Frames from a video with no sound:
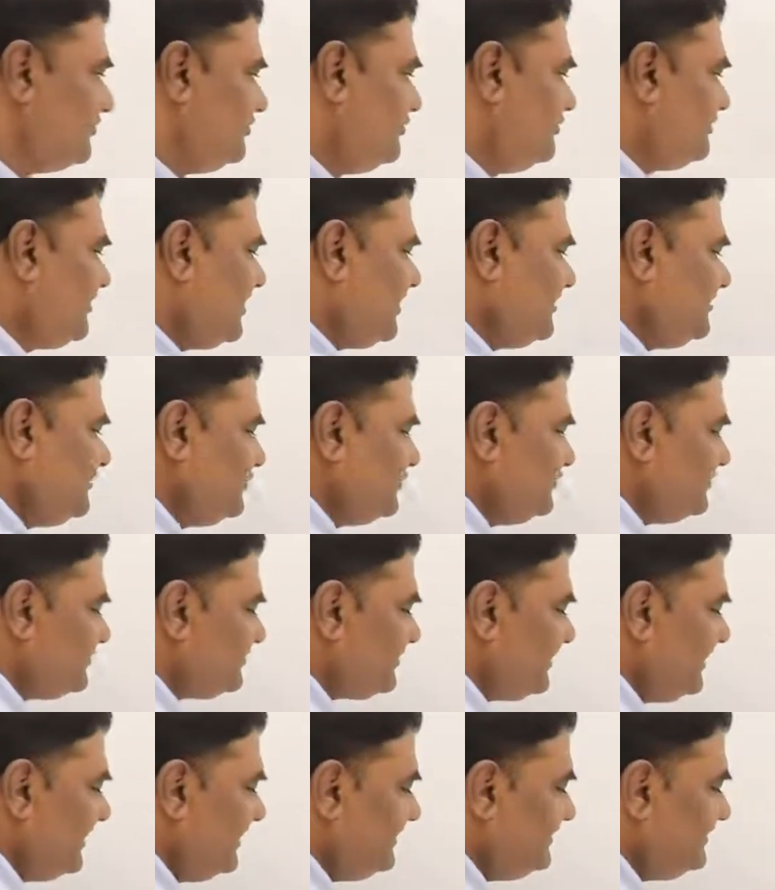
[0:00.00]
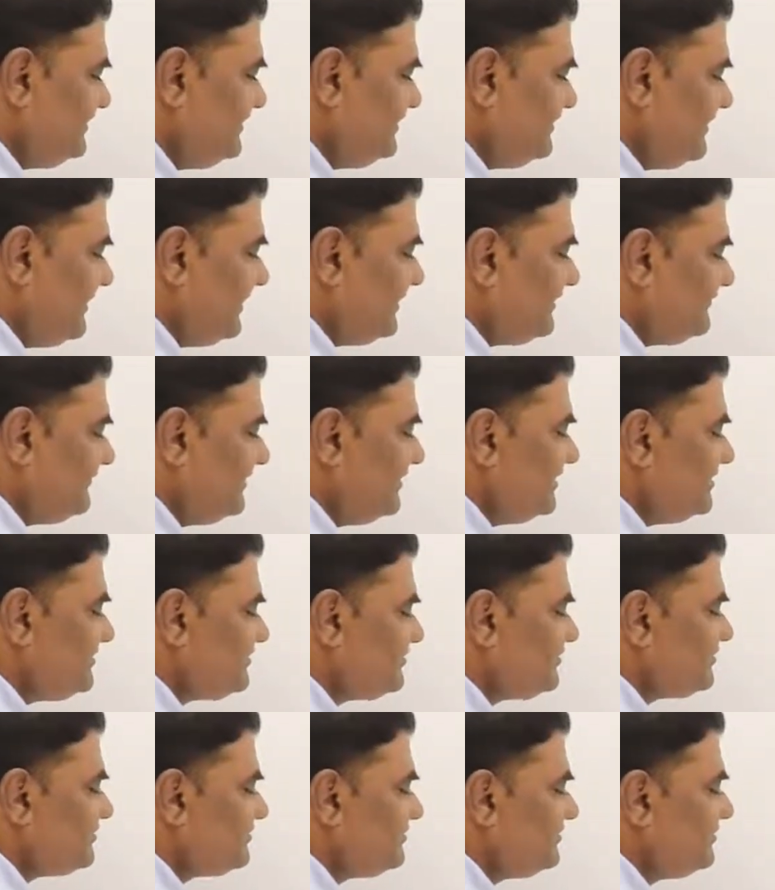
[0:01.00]
You can use any
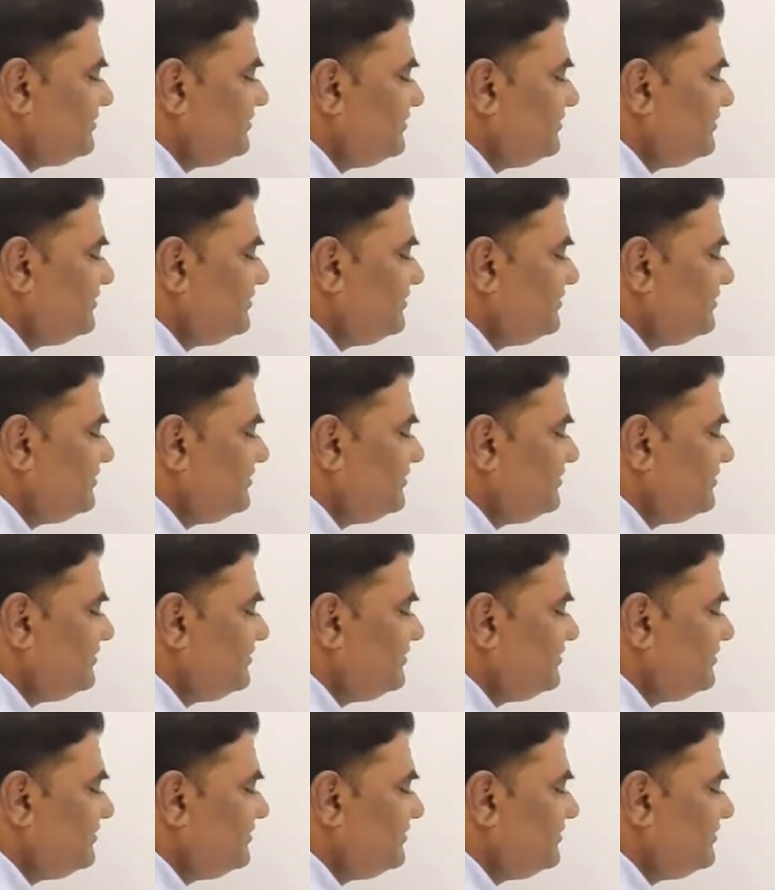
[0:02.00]
language.